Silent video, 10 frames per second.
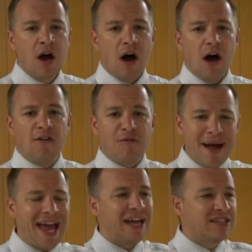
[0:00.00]
of
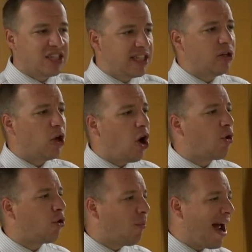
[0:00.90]
man still
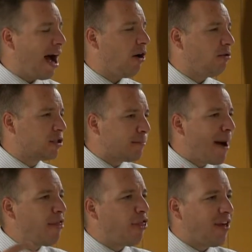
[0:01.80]
are aroused
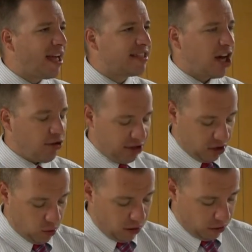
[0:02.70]
by the things that are in the
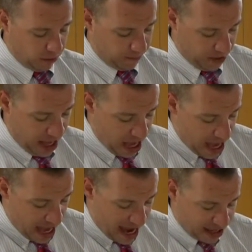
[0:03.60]
world. Yes.
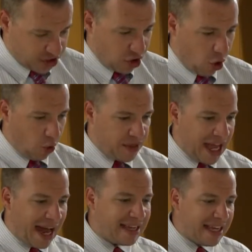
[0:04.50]
And so the
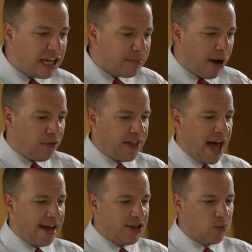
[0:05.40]
idea about
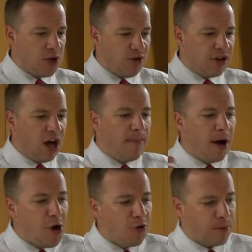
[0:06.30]
that is when you come
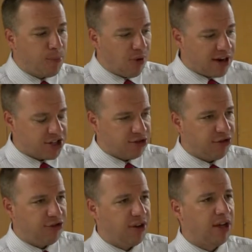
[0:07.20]
under the pressure
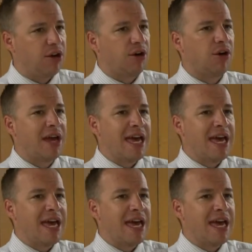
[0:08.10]
of fear,